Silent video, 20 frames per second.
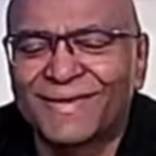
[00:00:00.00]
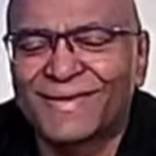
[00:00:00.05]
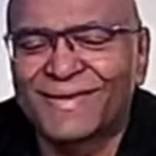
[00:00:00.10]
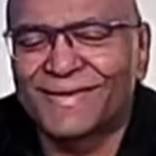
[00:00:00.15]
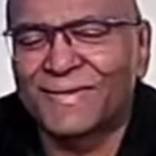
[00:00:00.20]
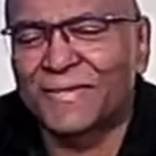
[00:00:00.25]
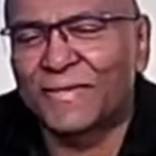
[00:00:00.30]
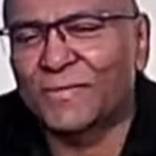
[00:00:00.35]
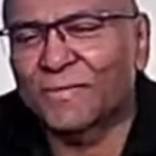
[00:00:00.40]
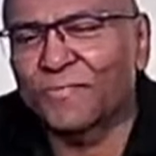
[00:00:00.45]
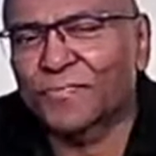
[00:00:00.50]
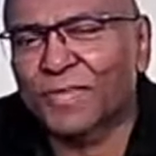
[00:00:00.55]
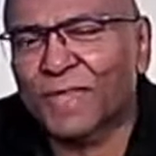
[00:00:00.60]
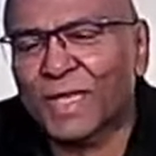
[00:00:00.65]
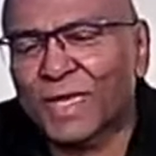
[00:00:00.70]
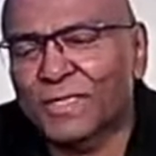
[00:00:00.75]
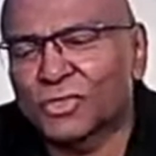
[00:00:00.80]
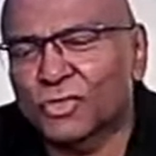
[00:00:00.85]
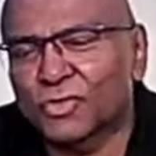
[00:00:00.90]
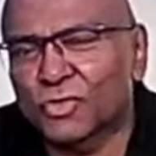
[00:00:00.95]

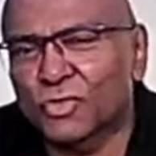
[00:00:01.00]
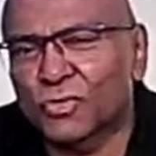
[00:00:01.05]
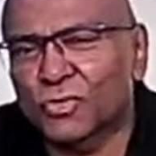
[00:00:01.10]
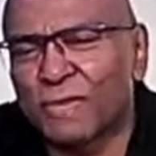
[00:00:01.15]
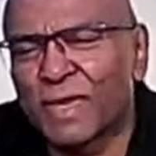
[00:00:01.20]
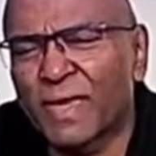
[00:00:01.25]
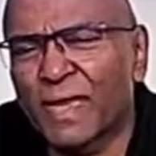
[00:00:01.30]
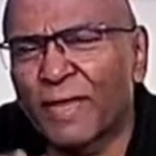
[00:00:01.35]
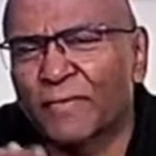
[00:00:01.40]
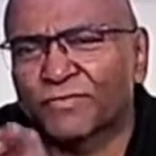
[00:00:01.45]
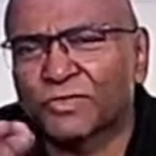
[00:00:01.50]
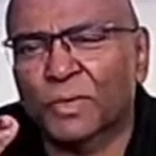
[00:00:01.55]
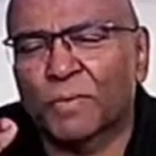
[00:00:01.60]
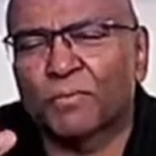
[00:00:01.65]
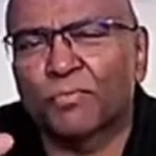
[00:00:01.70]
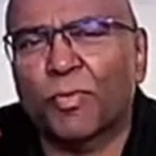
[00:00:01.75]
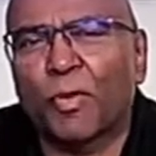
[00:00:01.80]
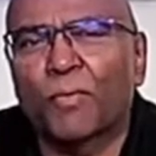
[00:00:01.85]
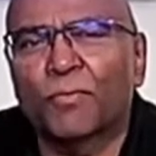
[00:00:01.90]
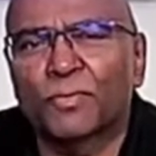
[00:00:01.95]
And so you may have some
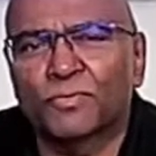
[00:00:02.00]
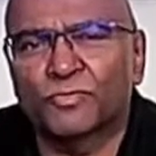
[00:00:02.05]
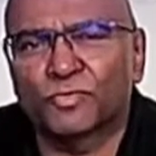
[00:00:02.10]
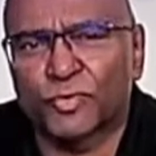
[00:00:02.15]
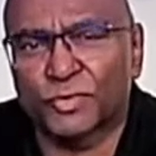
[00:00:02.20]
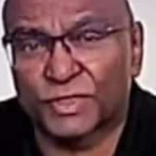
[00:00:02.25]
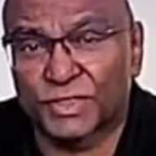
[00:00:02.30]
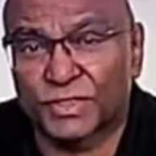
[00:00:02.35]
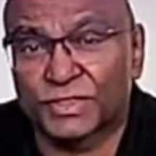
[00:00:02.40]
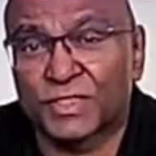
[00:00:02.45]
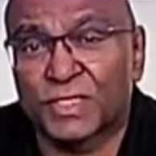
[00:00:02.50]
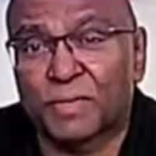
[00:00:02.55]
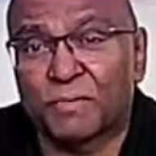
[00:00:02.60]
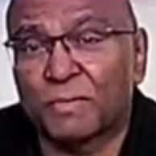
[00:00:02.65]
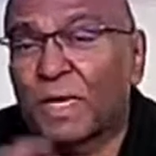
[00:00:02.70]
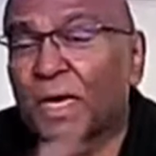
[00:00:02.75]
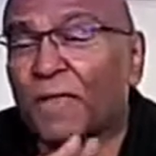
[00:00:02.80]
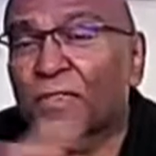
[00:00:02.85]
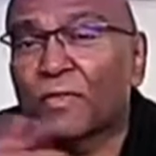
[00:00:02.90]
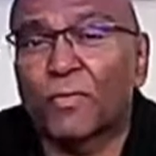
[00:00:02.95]
problems with the skin,
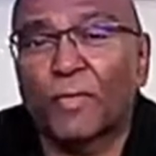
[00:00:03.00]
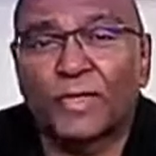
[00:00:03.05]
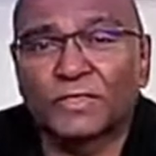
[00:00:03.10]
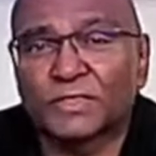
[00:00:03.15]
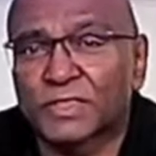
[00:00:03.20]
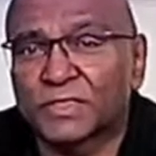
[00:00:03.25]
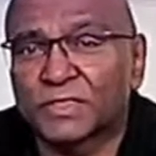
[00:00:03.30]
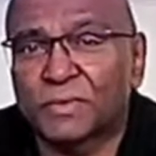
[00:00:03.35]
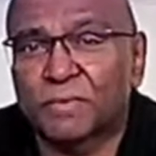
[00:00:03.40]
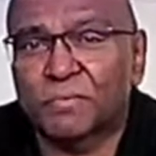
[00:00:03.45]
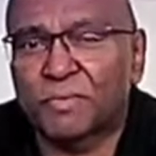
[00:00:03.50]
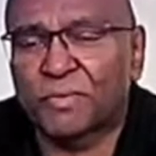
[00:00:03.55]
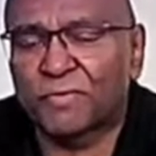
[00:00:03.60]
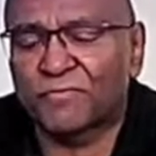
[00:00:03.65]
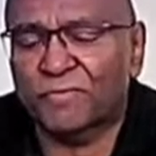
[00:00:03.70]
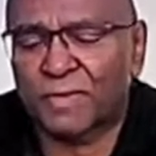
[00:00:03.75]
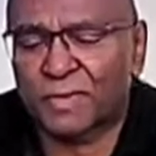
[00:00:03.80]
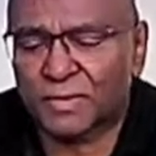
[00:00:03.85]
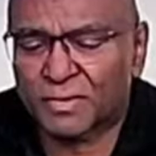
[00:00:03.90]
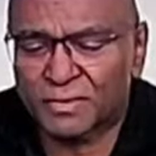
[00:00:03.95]
but otherwise it's a
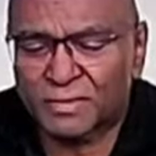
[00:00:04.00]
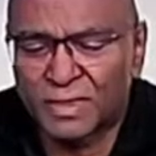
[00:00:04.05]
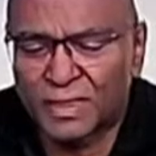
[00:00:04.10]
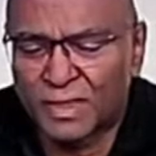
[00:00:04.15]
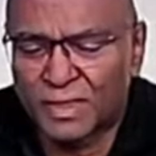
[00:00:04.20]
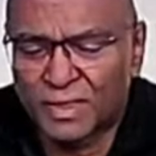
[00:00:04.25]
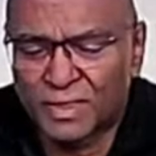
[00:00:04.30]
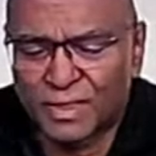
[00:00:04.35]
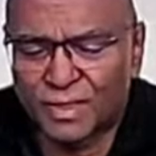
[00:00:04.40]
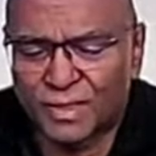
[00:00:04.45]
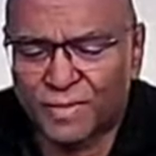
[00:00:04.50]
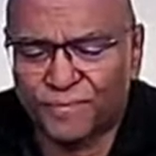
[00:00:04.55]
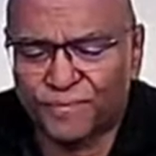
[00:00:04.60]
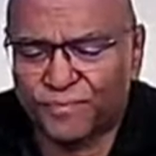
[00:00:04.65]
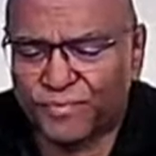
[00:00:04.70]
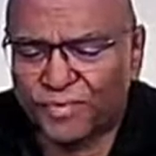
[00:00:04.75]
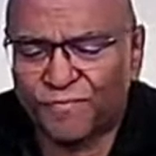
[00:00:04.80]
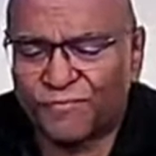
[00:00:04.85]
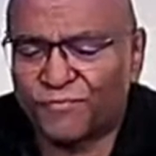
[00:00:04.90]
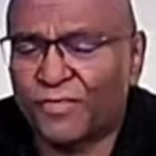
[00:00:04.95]
perfect,
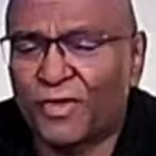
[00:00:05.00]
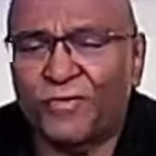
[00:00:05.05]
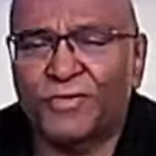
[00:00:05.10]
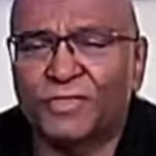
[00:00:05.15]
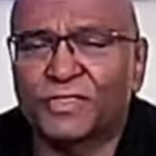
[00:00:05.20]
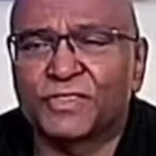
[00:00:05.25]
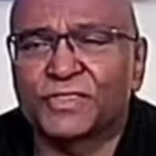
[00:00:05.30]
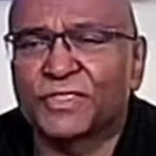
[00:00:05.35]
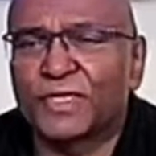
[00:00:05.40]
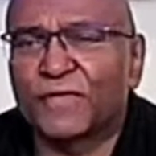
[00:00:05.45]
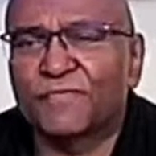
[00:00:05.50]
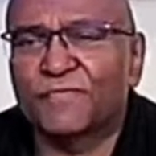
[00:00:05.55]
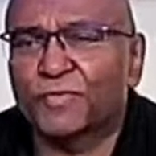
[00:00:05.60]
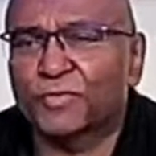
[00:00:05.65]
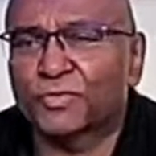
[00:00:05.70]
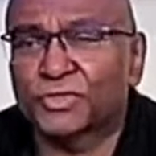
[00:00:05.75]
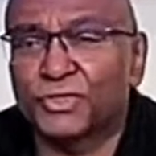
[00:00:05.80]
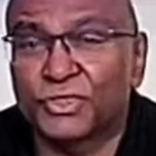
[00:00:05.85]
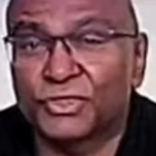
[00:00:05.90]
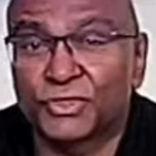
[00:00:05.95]
very safe
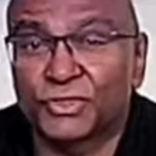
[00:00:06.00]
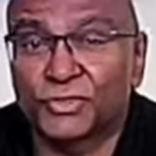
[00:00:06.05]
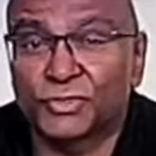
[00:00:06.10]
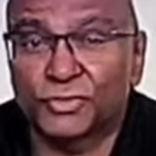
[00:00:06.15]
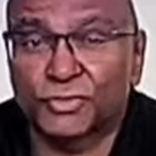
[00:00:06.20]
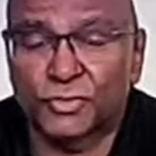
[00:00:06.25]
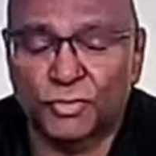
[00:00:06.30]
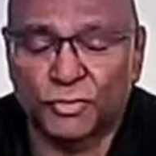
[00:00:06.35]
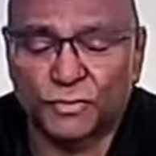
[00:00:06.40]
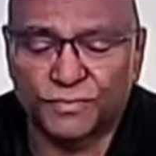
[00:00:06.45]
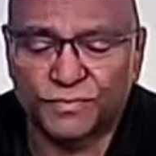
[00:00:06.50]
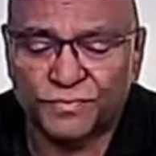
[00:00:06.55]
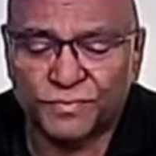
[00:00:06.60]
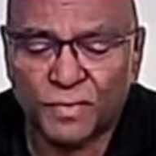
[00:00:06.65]
procedure to do.